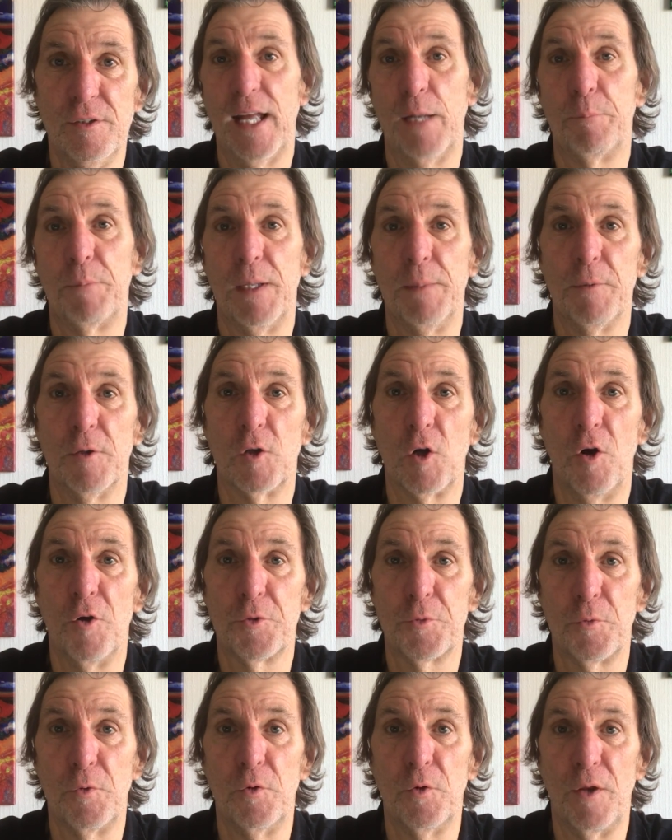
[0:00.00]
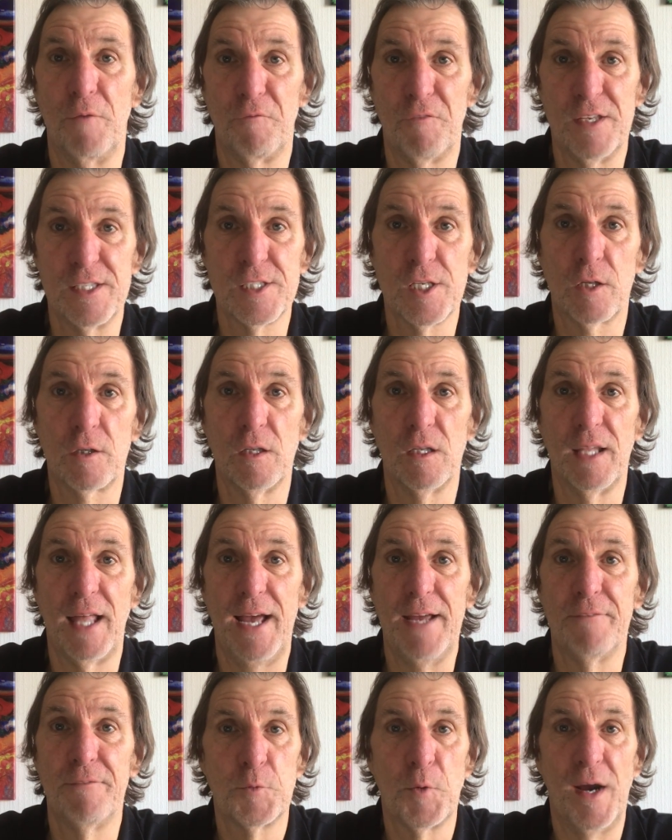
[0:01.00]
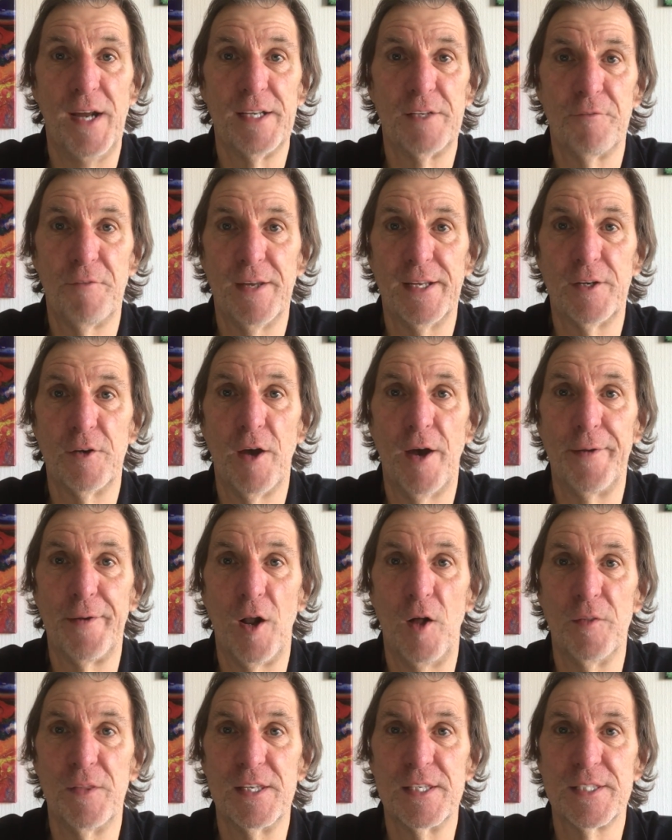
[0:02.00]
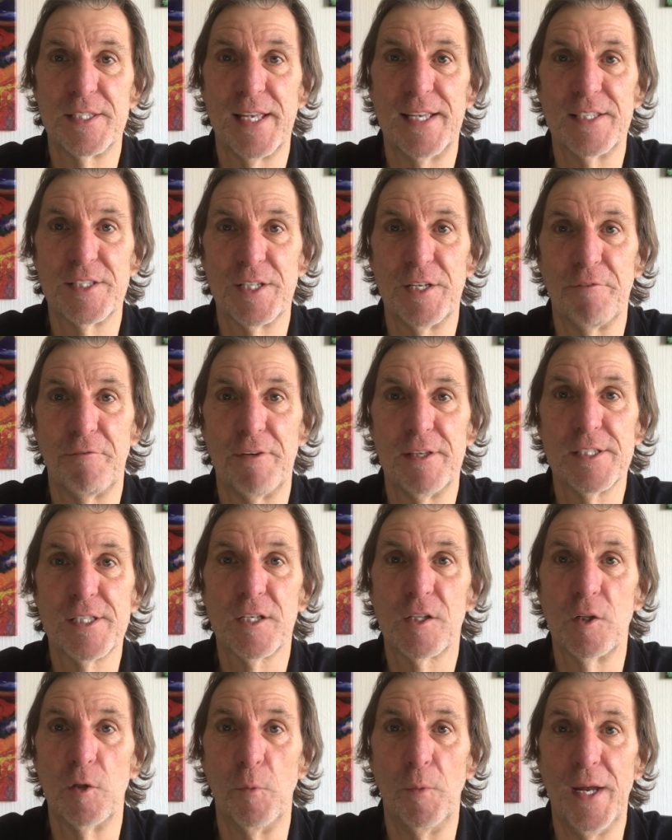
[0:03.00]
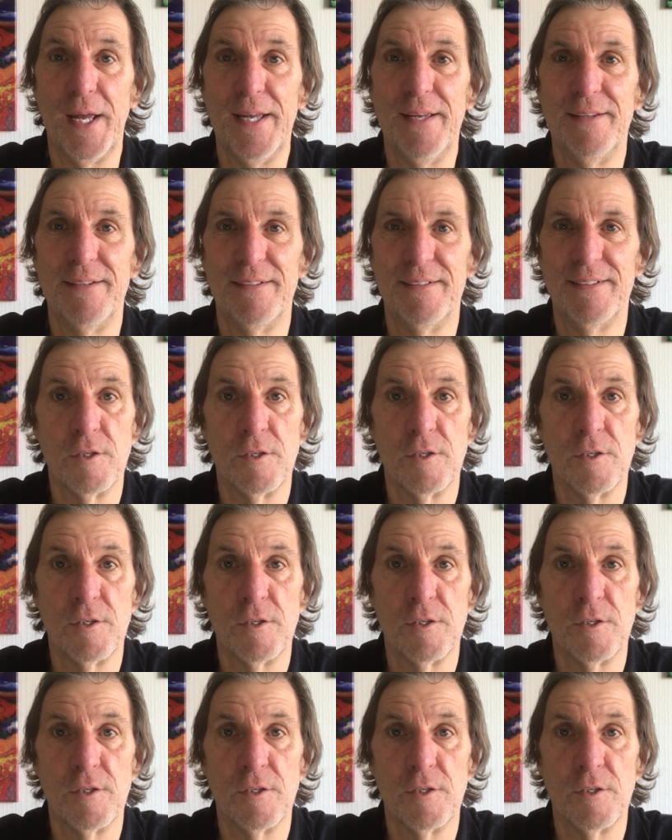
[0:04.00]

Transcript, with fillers: Yet people go through a physical life trying to figure out all these things in a physical way.